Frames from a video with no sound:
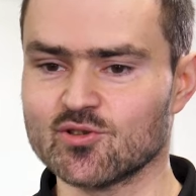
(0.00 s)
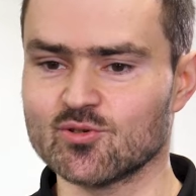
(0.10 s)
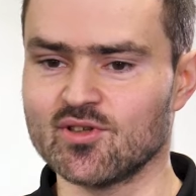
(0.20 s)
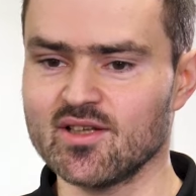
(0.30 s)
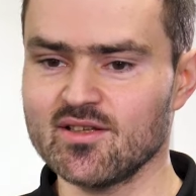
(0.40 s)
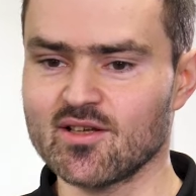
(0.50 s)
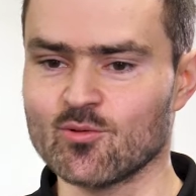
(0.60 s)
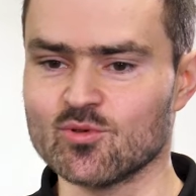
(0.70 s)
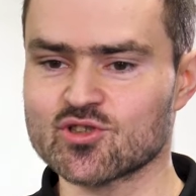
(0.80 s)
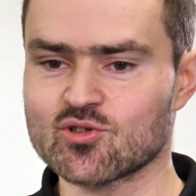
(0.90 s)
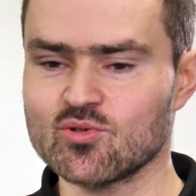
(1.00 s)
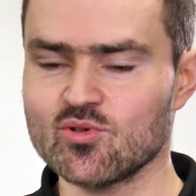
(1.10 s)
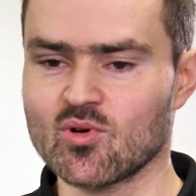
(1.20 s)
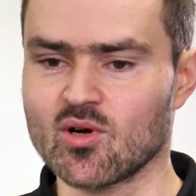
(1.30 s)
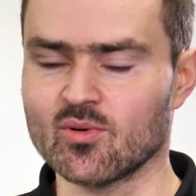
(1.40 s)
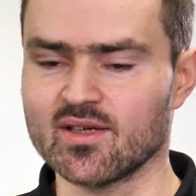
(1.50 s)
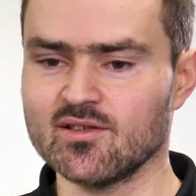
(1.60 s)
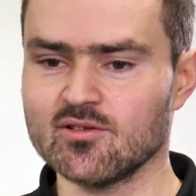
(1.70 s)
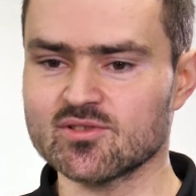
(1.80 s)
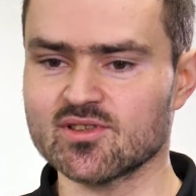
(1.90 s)
Today I will show you our
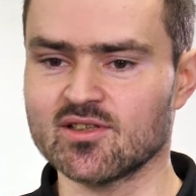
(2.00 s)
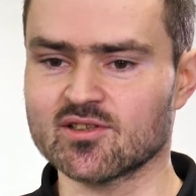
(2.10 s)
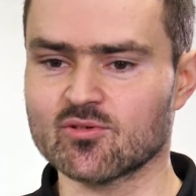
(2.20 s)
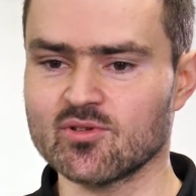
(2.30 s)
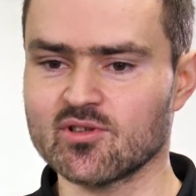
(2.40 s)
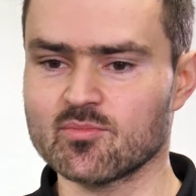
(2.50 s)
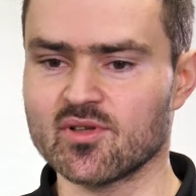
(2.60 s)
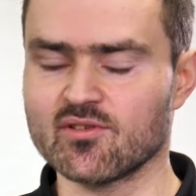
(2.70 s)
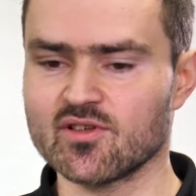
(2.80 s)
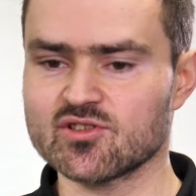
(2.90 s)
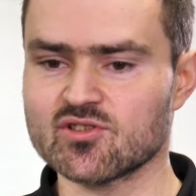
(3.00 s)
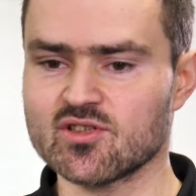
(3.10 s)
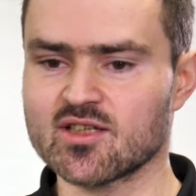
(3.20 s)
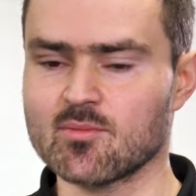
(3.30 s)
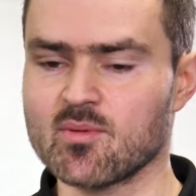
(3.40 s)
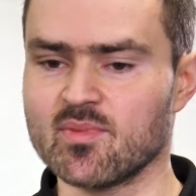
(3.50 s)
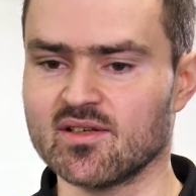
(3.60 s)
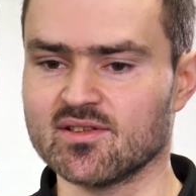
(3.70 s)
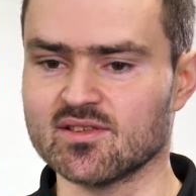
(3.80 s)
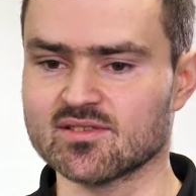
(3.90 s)
in-house electronic manufacturing
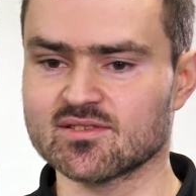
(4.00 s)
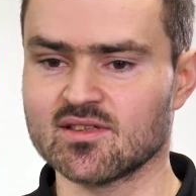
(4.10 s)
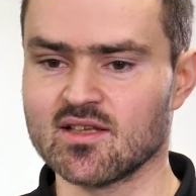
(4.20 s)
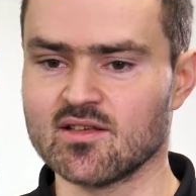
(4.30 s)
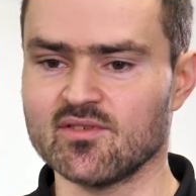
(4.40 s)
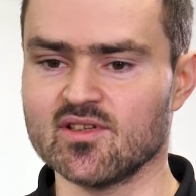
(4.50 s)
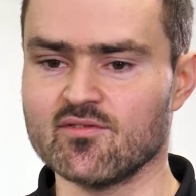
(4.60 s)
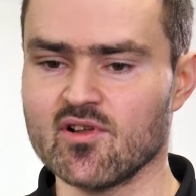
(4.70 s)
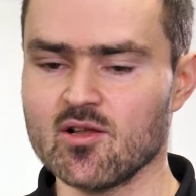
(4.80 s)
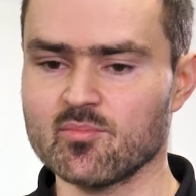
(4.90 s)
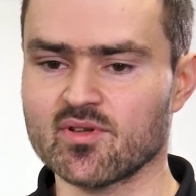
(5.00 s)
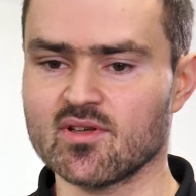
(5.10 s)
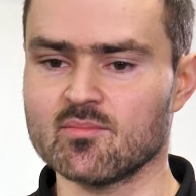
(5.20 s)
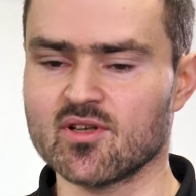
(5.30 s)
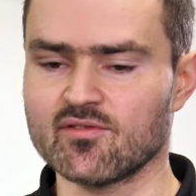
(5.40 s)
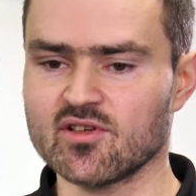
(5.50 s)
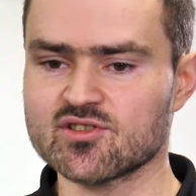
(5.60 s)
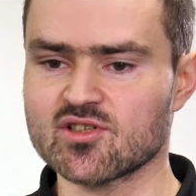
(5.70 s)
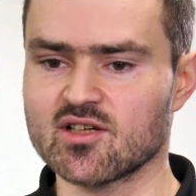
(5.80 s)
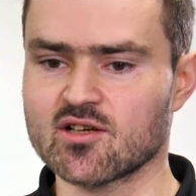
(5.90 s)
capabilities. We develop and
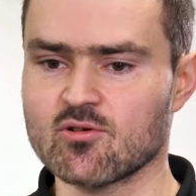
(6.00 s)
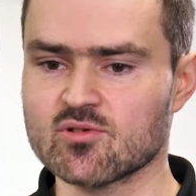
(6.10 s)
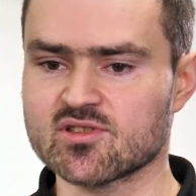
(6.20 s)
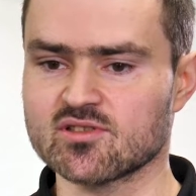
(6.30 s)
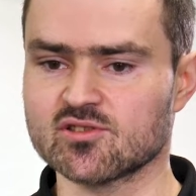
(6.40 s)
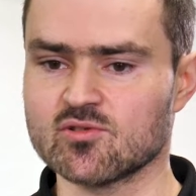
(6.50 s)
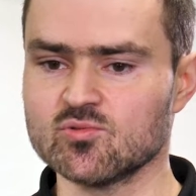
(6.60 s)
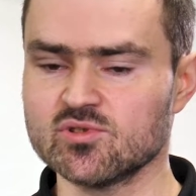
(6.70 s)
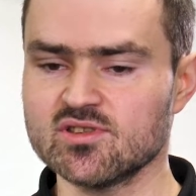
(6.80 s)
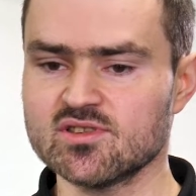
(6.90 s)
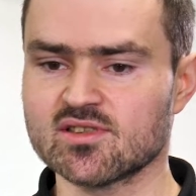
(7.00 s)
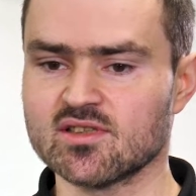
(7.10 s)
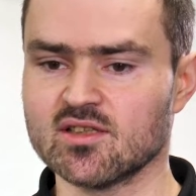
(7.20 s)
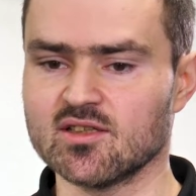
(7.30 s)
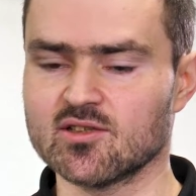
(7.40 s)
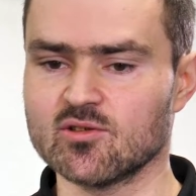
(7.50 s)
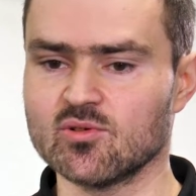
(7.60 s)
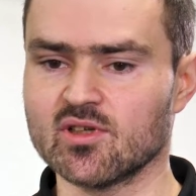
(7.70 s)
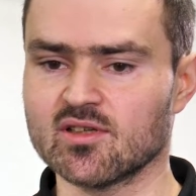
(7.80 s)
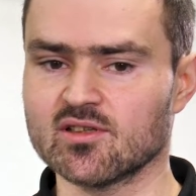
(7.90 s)
manufacture enclosure solutions
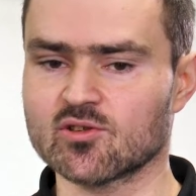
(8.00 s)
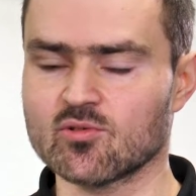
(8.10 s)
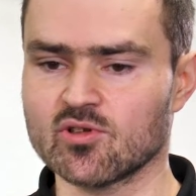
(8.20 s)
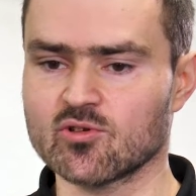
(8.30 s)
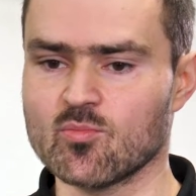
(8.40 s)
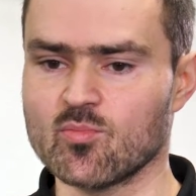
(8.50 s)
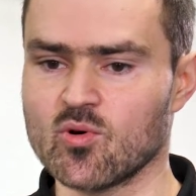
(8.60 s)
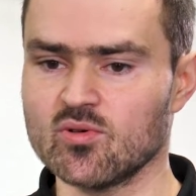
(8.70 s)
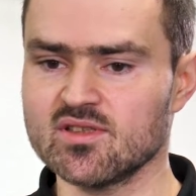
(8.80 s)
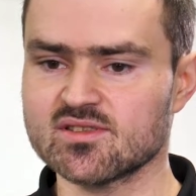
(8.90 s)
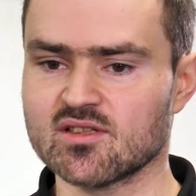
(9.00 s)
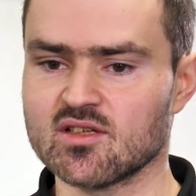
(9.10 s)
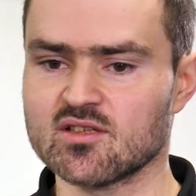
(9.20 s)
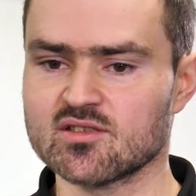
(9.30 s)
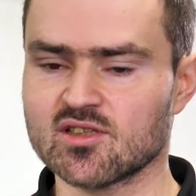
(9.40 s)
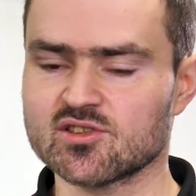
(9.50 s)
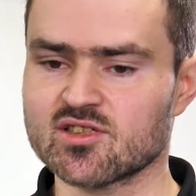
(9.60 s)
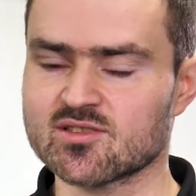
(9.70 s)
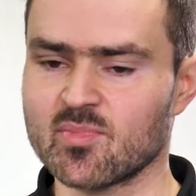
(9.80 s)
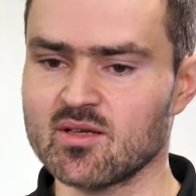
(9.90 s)
including electronic components
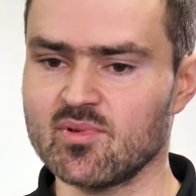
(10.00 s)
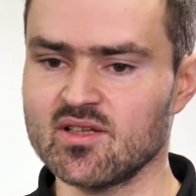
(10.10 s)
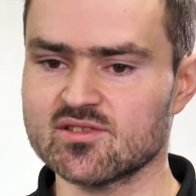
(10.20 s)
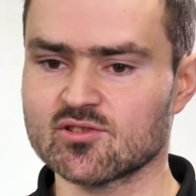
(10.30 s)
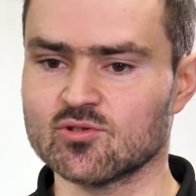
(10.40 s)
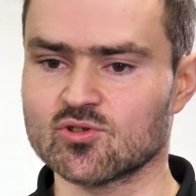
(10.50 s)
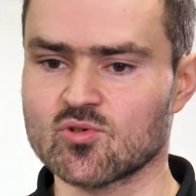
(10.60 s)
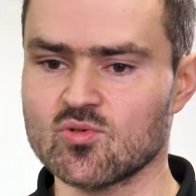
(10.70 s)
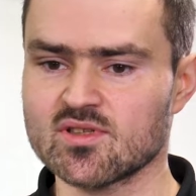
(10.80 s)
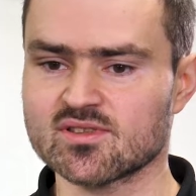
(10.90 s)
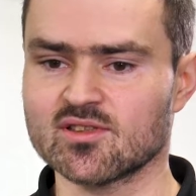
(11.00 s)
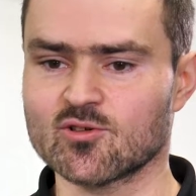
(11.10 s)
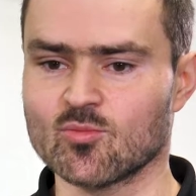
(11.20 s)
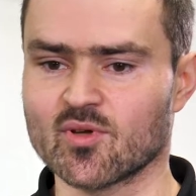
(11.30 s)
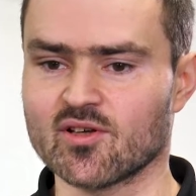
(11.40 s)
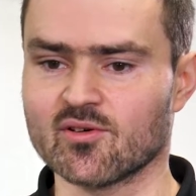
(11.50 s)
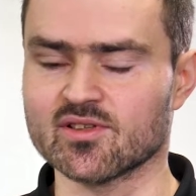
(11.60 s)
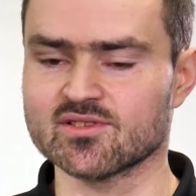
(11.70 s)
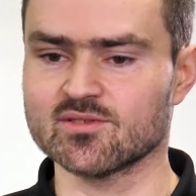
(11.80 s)
such as backplanes, controllers and com carriers.